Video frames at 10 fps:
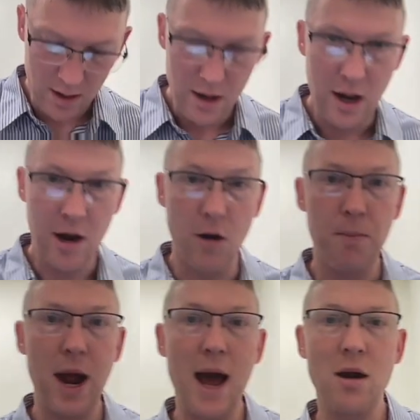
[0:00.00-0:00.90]
And our
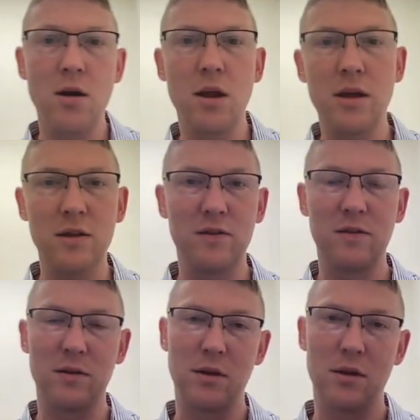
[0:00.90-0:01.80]
pattern
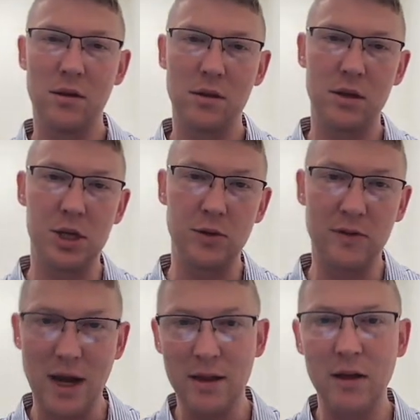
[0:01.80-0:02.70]
is the two
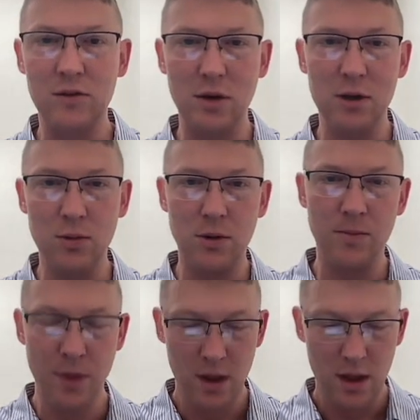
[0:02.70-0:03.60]
side lengths are
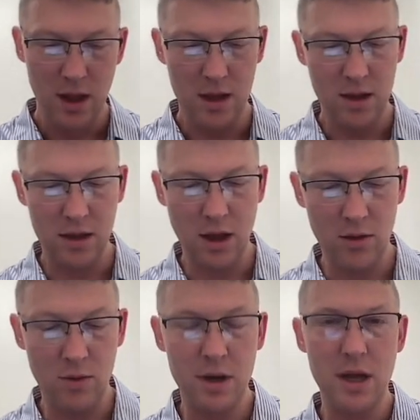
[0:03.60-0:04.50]
equal. And then the other
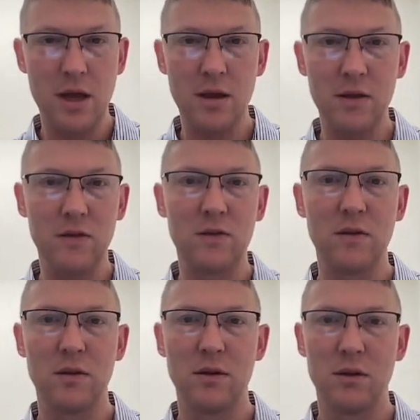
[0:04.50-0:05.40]
one is
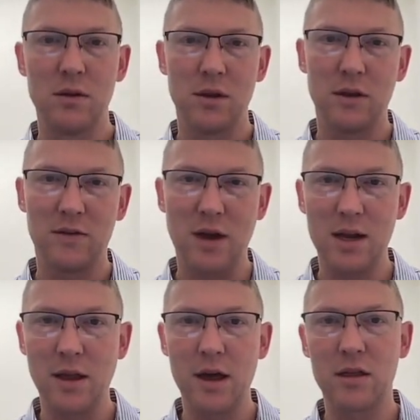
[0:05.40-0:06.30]
the
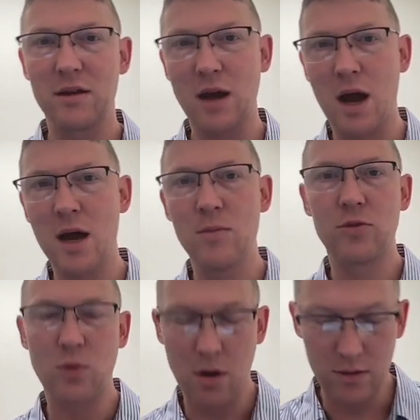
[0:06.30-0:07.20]
side length times
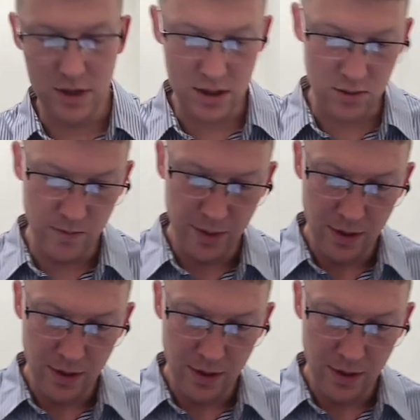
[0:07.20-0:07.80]
square root of 2.